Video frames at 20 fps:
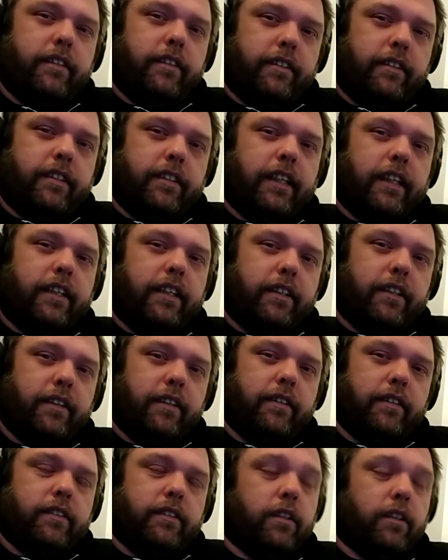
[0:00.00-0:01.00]
Stay
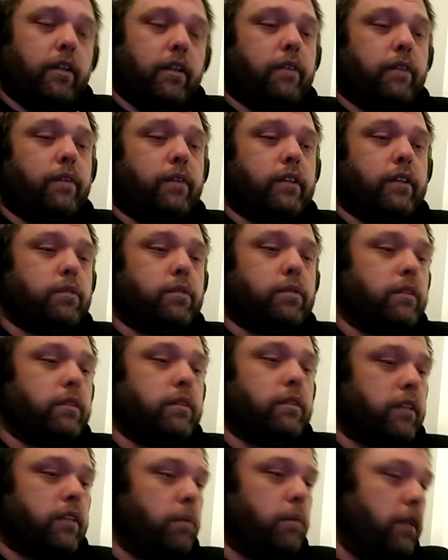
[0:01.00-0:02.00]
tuned. So our first ones will
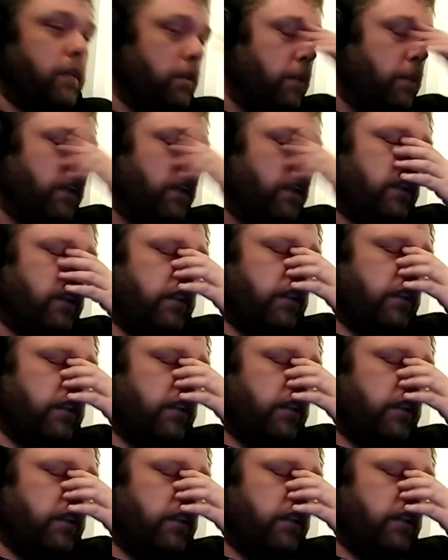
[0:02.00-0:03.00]
come out will be
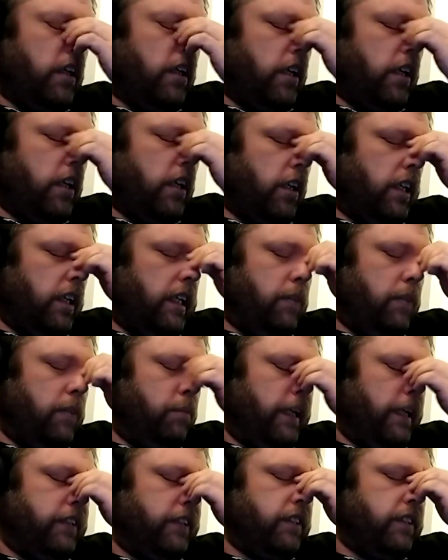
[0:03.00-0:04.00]
our uh,
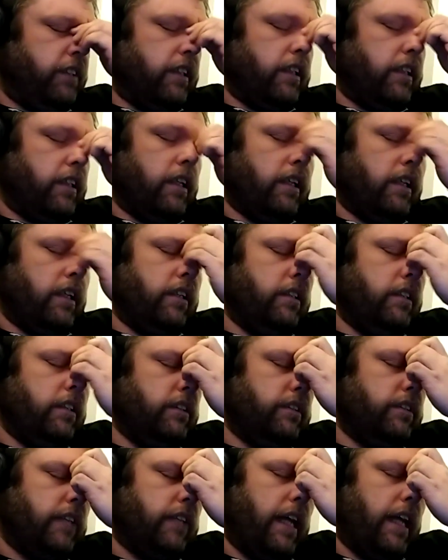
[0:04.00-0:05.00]
basic uh,
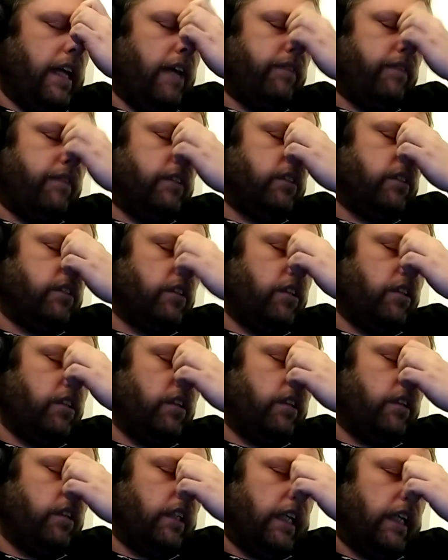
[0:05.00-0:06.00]
staff and
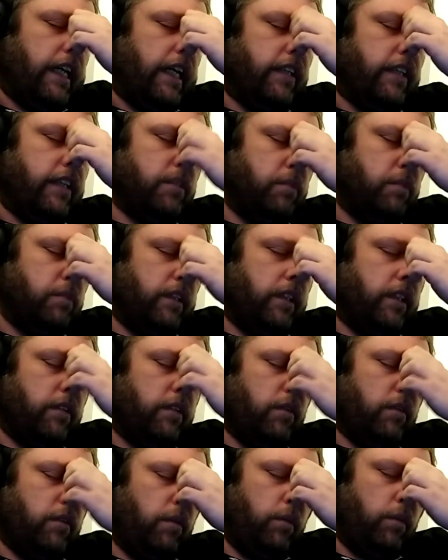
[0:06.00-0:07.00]
security guys. But uh,
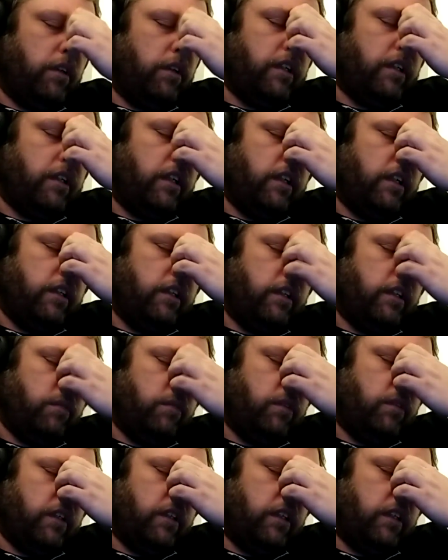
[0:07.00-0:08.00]
I'm working on a I'm
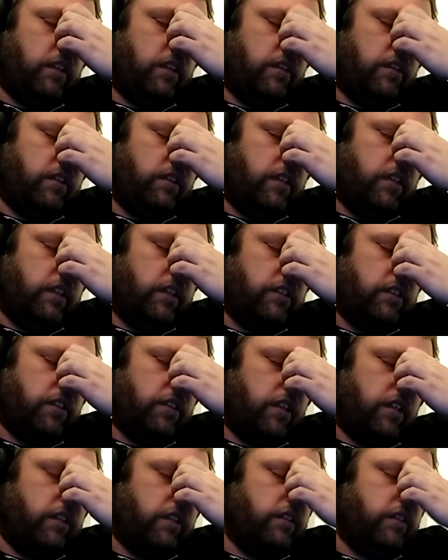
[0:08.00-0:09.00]
working on a
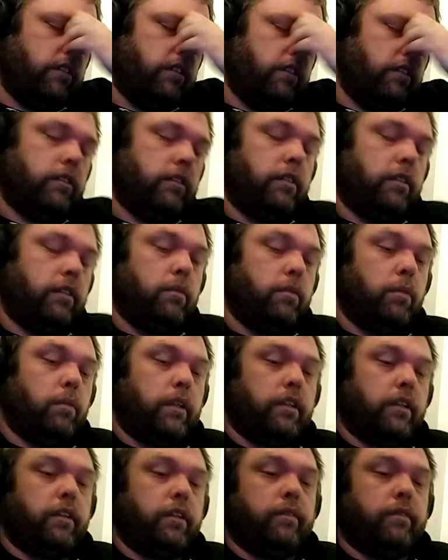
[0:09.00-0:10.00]
start and seeing what we
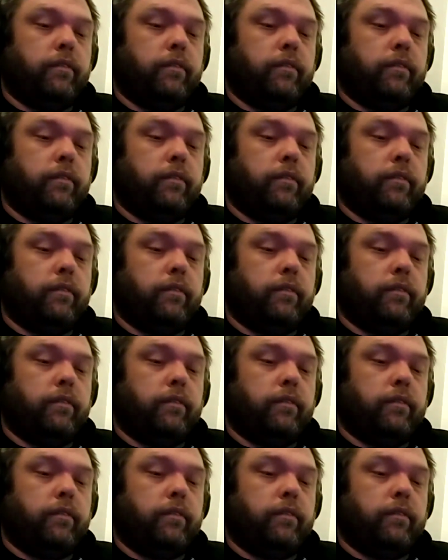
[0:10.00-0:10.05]
can do.